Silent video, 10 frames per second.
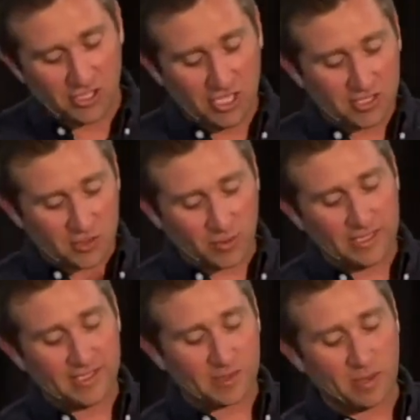Jesus
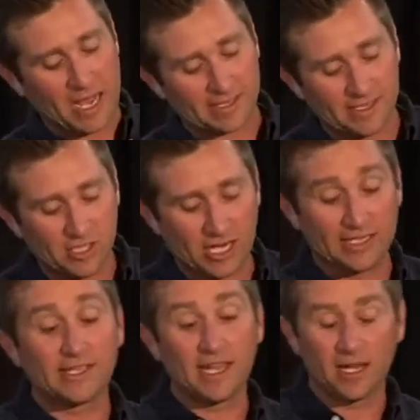reads this passage in
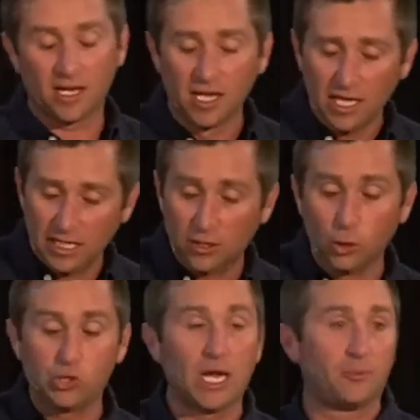Isaiah in
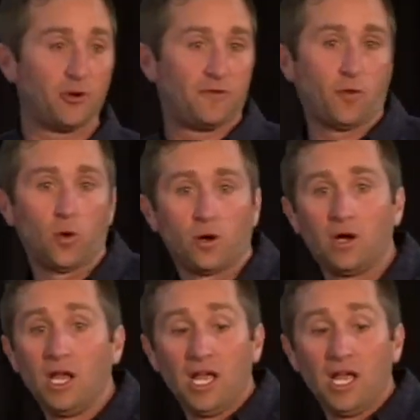Luke chapter 4,